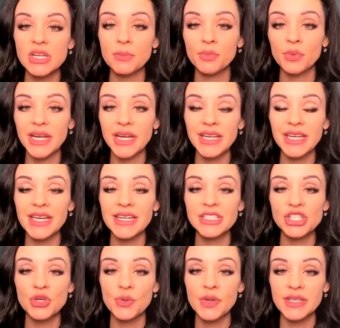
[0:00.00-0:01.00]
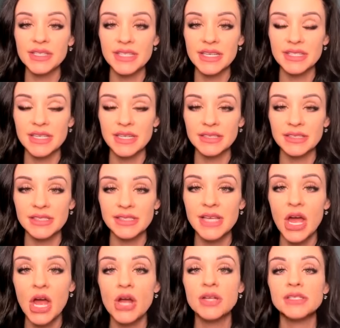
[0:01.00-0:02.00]
to bring into existence.
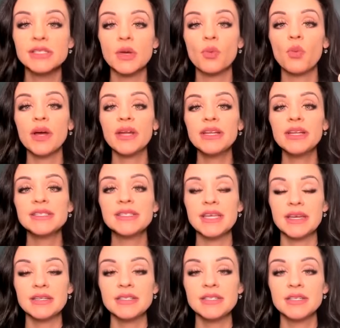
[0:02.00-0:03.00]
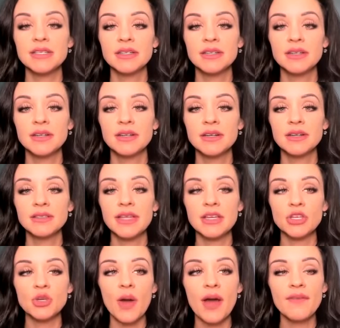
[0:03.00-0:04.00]
So, what is it
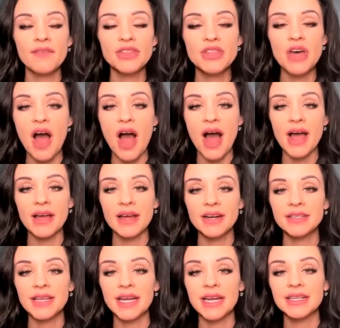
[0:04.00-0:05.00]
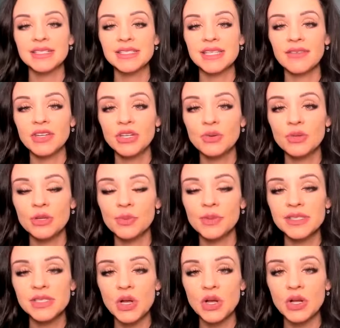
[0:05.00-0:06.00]
that you have thought that has given you the
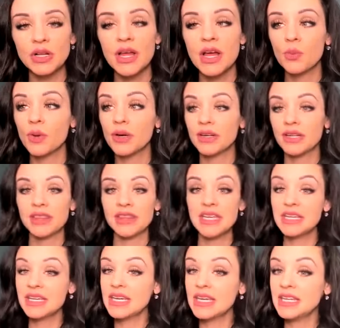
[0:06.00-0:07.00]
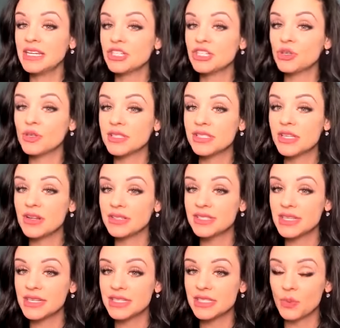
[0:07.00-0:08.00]
result? We're thinking into results
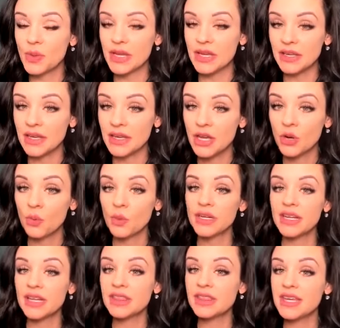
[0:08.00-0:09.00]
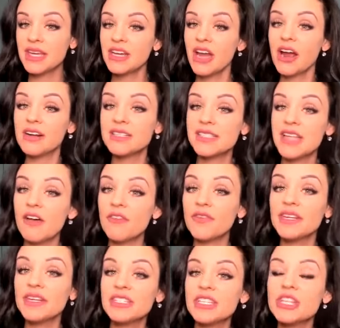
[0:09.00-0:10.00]
this week we're going to think ourselves
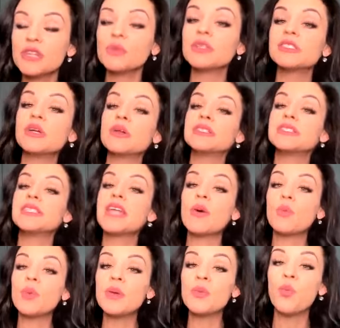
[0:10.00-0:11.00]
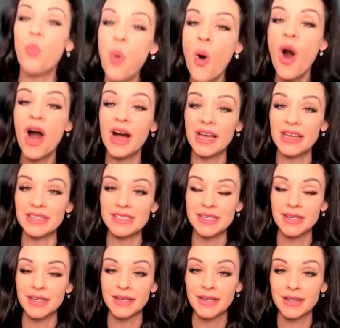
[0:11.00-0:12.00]
into the results that we
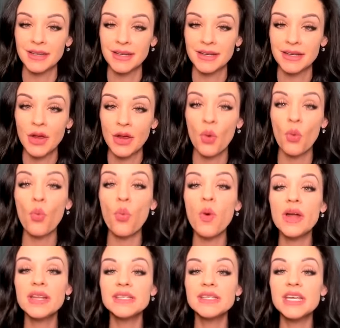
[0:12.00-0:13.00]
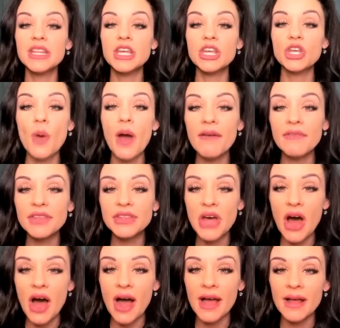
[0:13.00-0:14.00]
want. What is it that you have
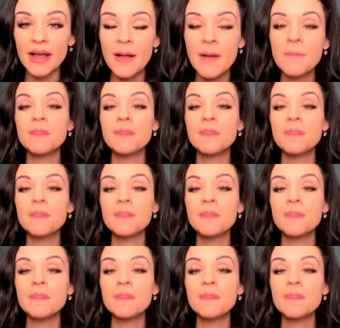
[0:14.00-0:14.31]
thought